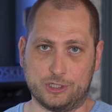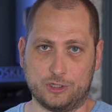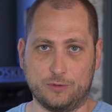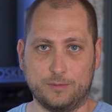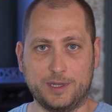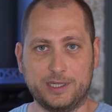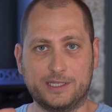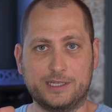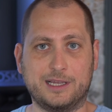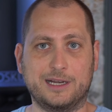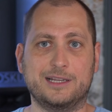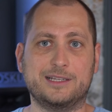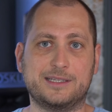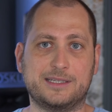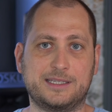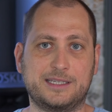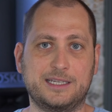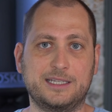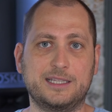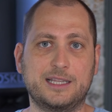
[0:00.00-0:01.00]
So you basically
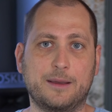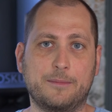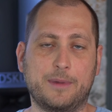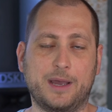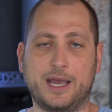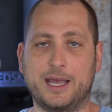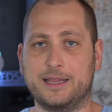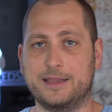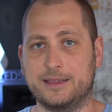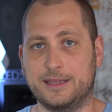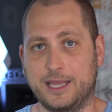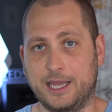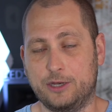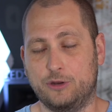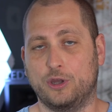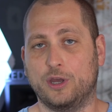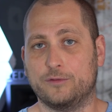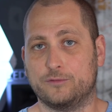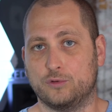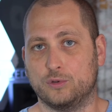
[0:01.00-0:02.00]
see them and then
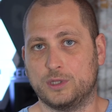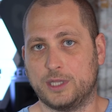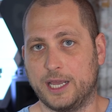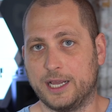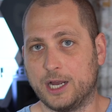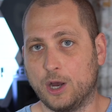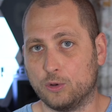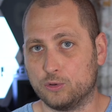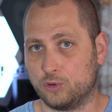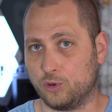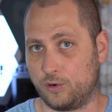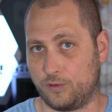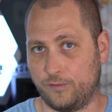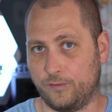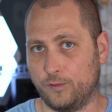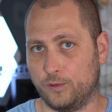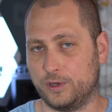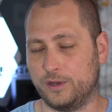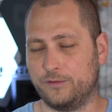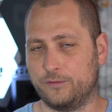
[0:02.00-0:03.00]
you have to take out your
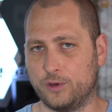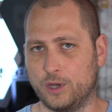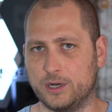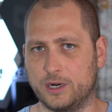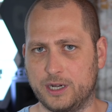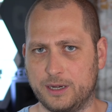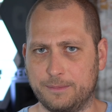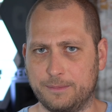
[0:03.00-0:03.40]
phone if you want to